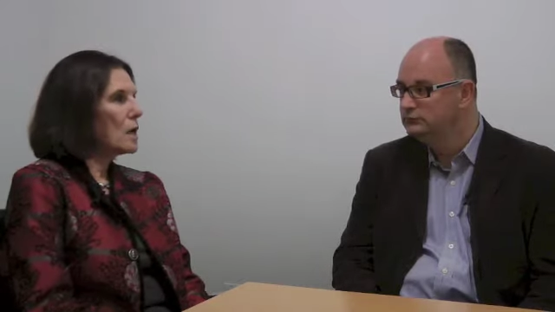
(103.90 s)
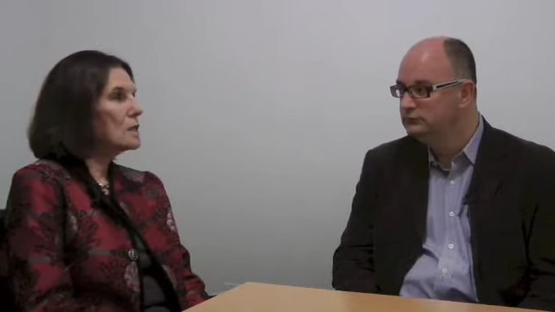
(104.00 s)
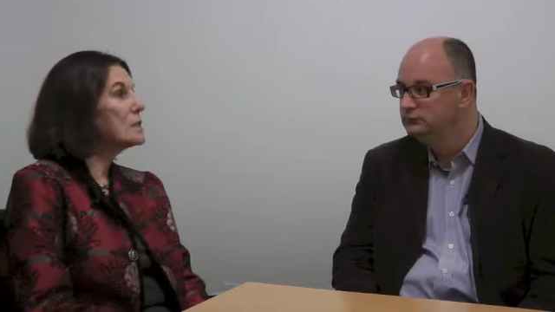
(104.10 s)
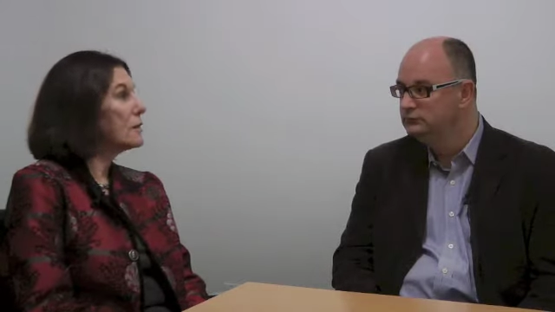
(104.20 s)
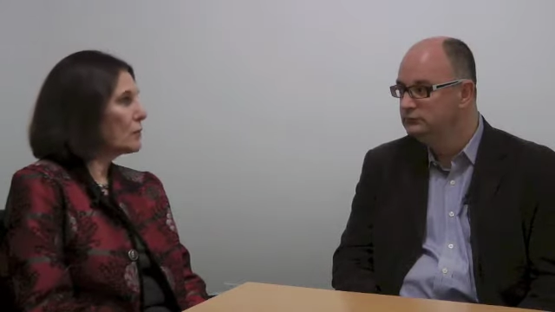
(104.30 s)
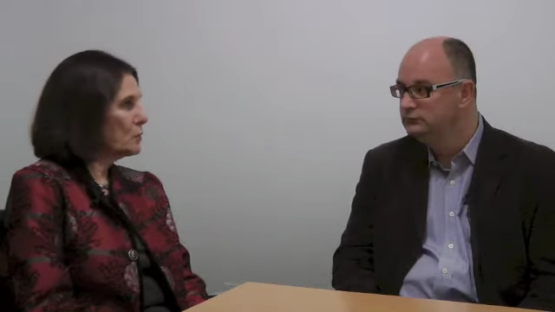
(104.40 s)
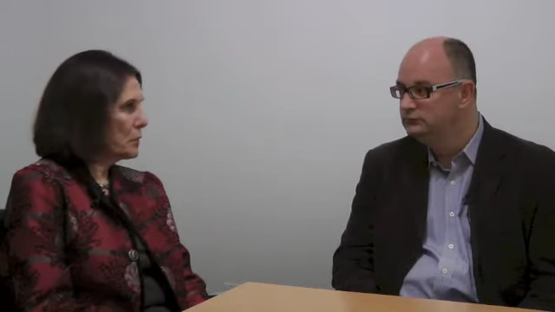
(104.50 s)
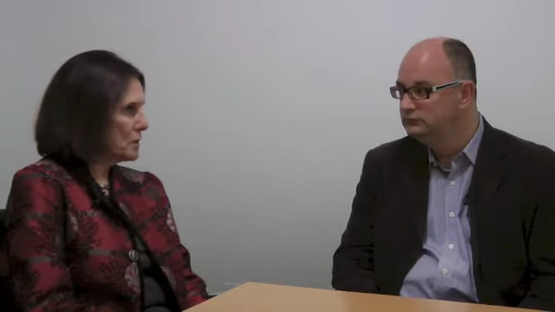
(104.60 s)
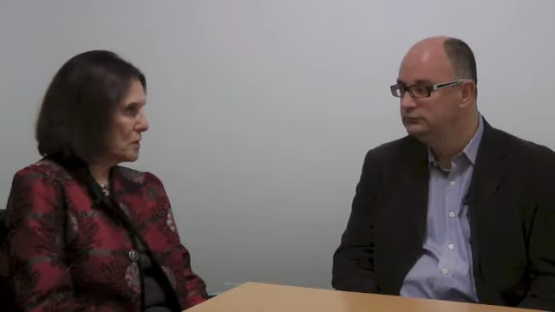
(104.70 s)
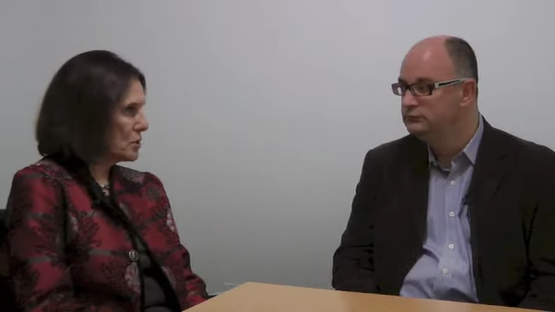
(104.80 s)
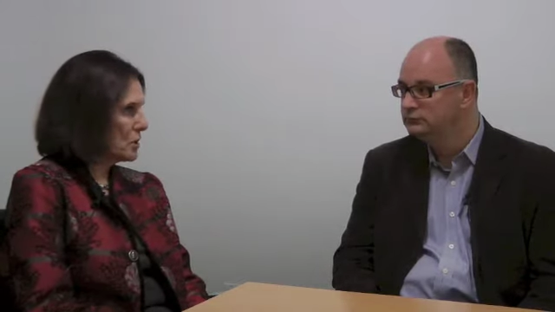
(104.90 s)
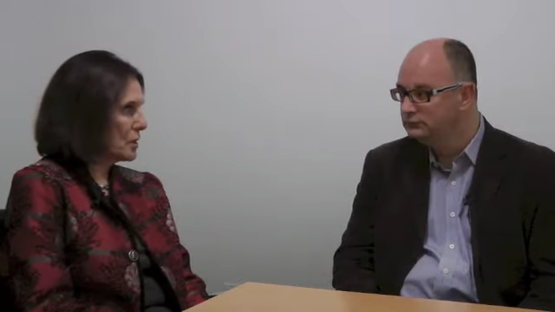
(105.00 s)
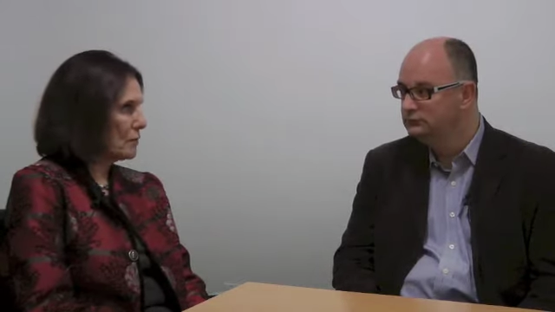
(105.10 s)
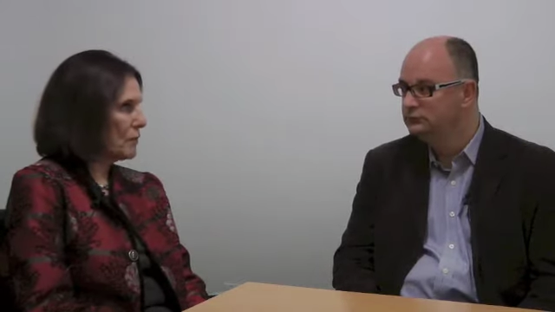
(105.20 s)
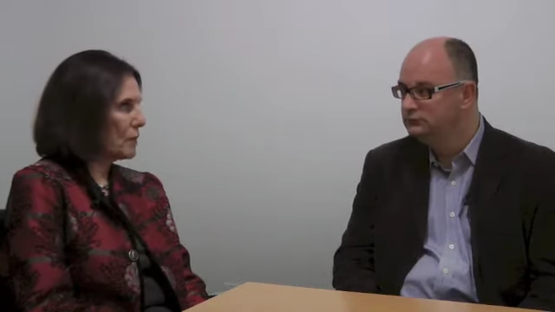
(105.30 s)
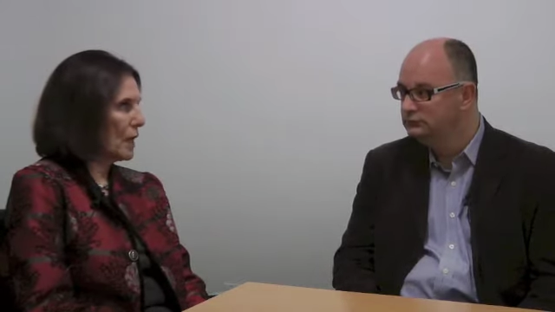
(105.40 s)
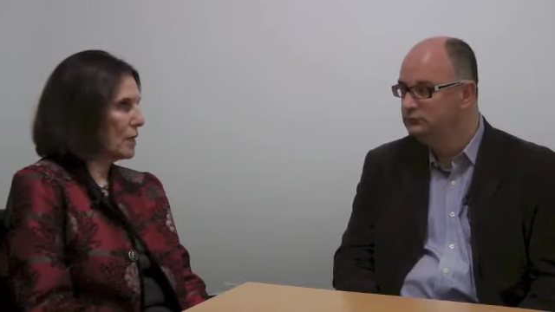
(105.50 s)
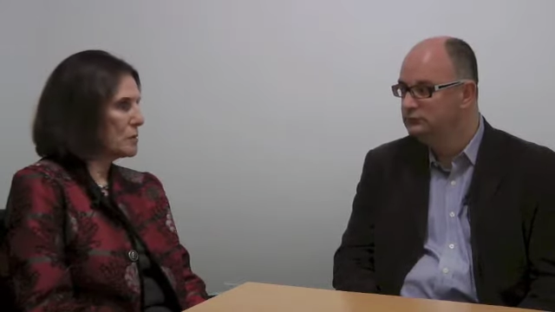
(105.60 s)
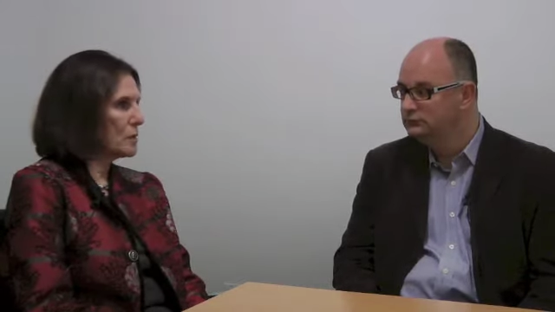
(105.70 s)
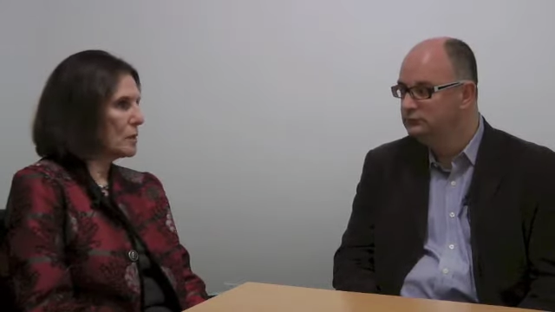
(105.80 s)
Speaker 1: a different positioning for the
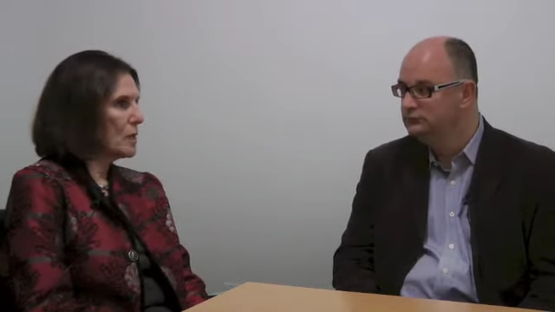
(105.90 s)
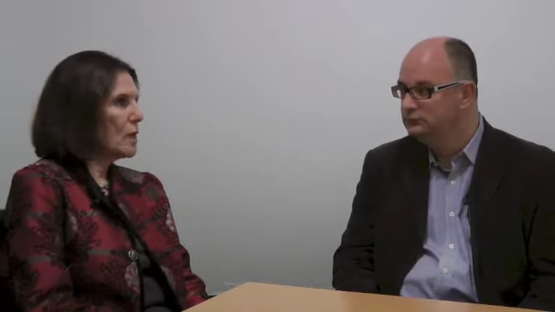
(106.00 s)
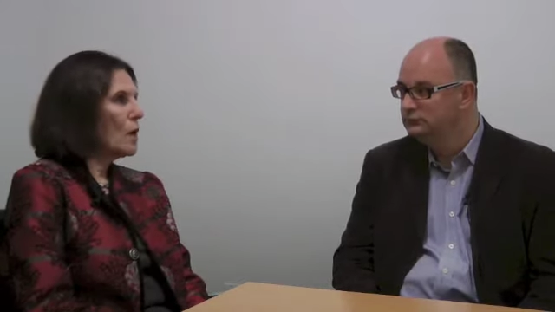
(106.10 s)
council.